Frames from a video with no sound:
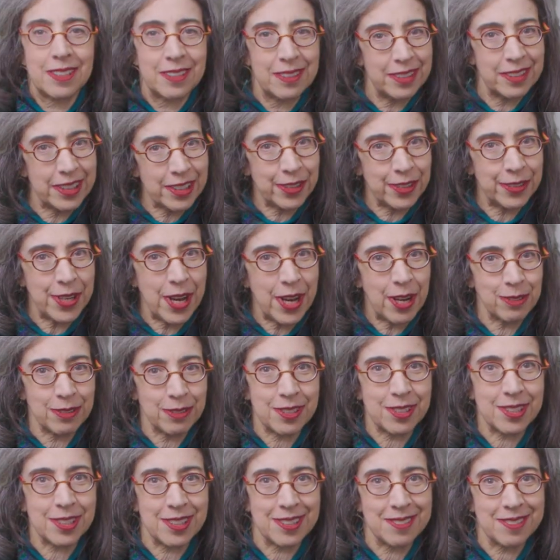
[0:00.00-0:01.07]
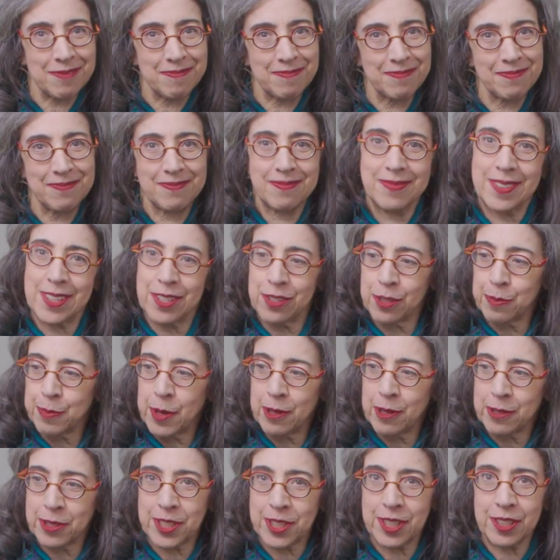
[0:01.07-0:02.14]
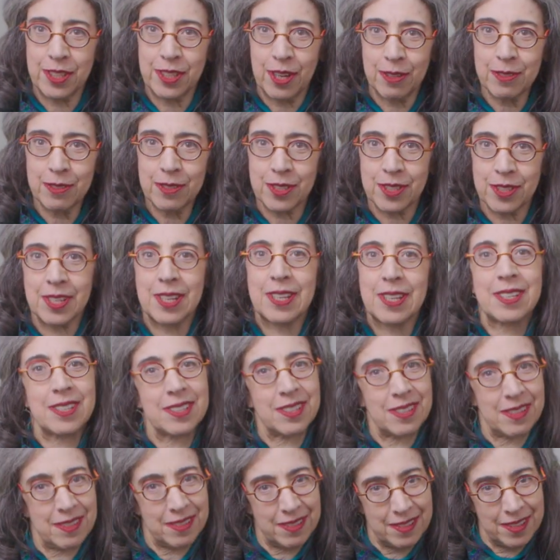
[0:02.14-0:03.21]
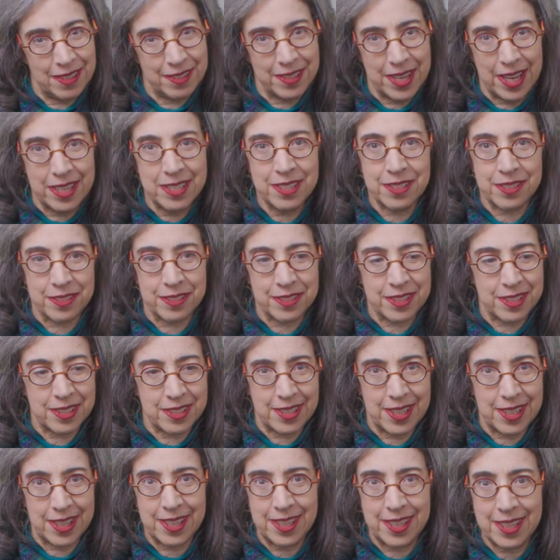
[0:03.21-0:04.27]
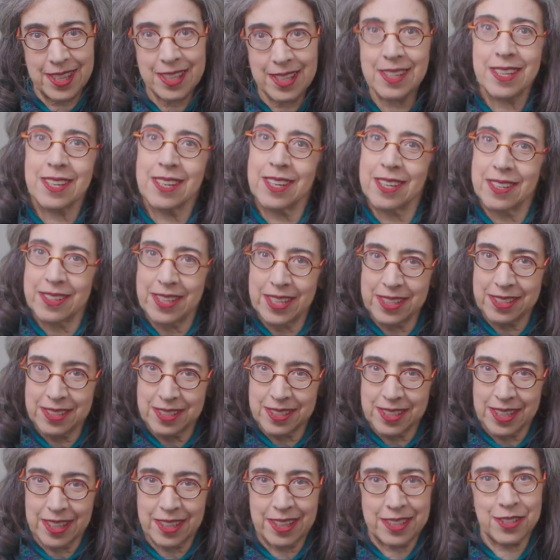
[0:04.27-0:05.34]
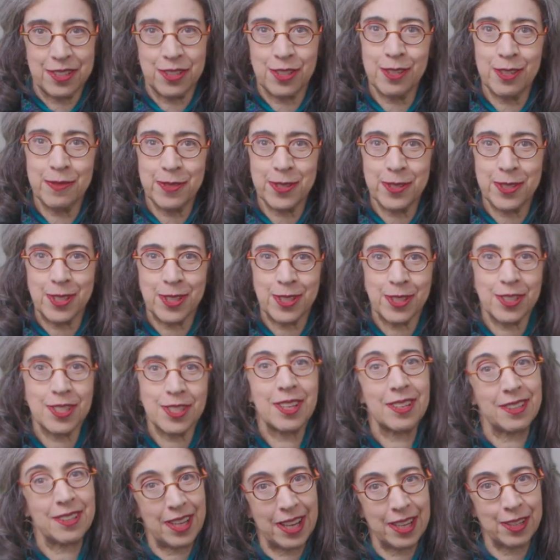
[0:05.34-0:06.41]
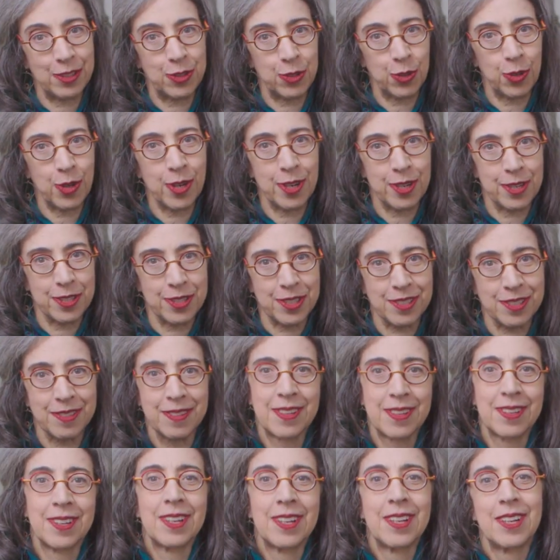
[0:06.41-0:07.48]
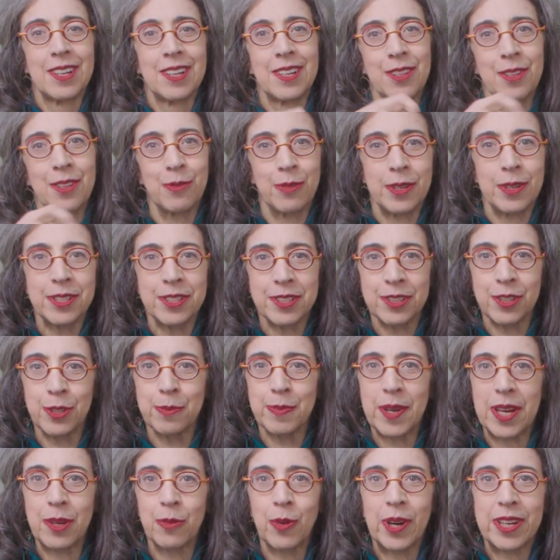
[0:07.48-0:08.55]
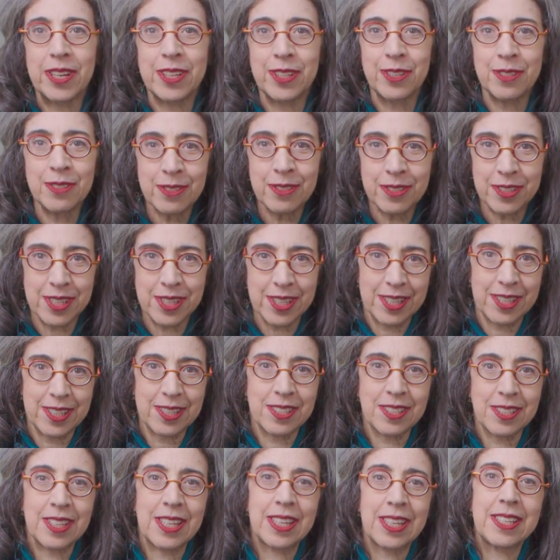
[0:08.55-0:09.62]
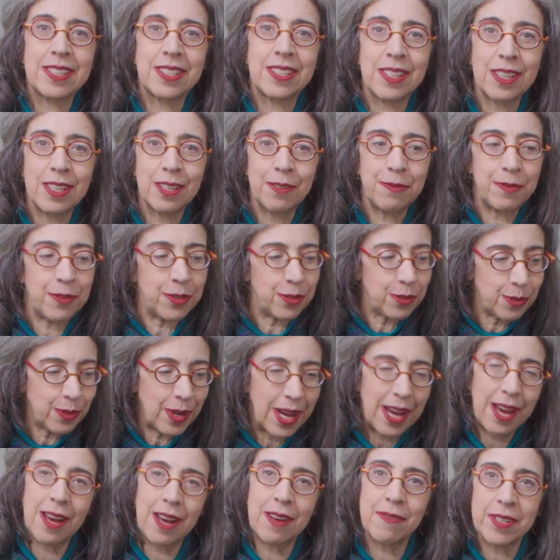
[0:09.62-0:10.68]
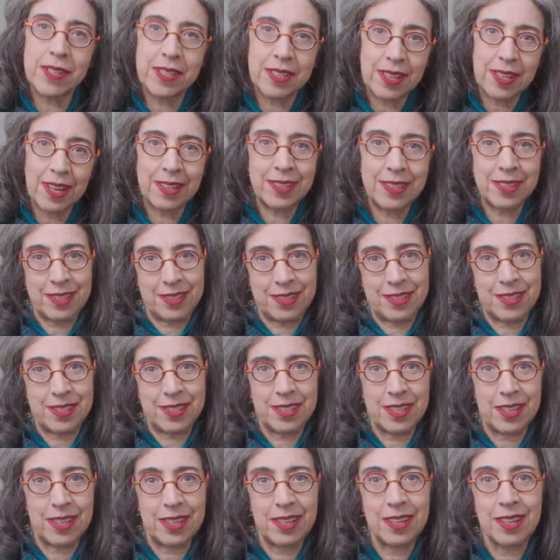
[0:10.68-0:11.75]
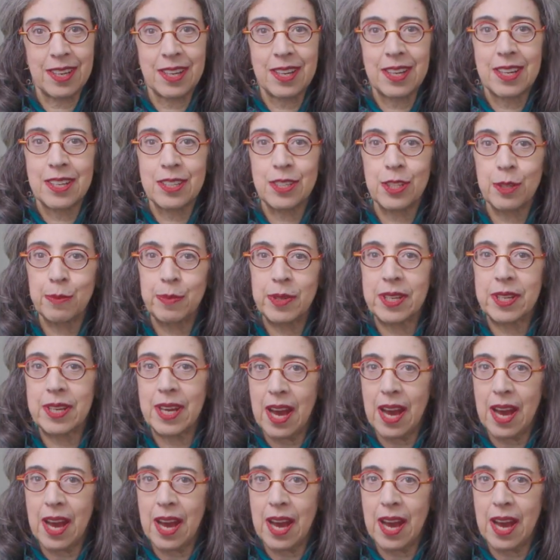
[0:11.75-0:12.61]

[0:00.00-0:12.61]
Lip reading: Little notes. These are Post-it notes. They're nice, they're sticky, they stick on surfaces like doors. The reason you might want to use this is if you have a tendency to be